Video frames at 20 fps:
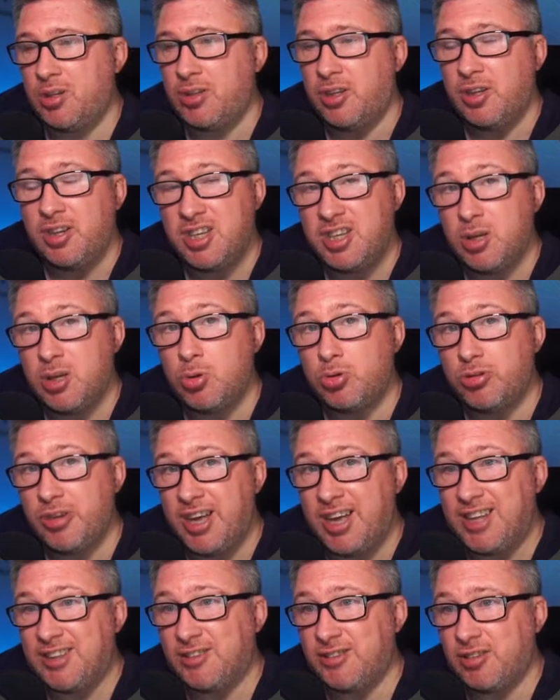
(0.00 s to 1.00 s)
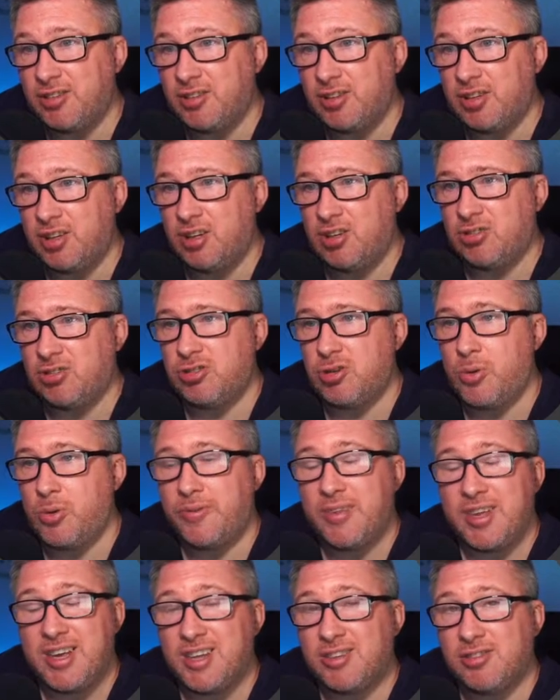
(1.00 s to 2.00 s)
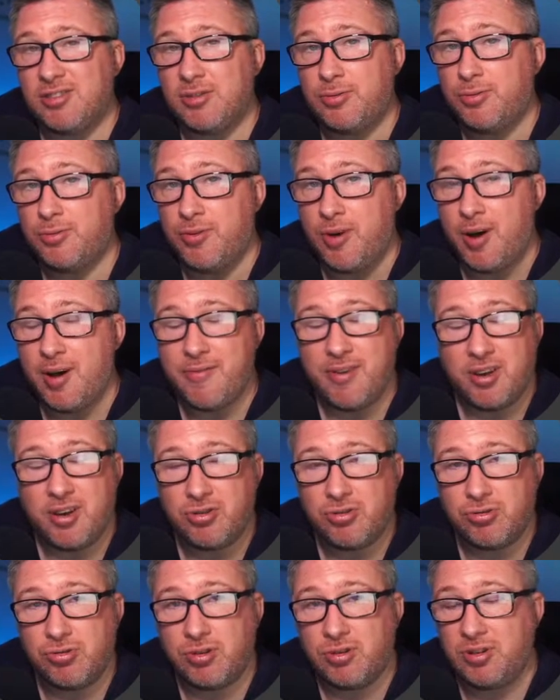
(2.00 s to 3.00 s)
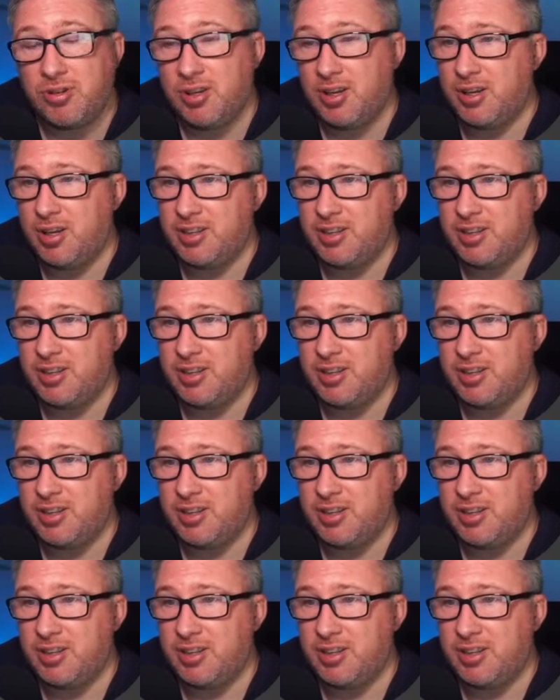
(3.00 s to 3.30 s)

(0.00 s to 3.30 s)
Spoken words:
that the user entered. So if they entered 500,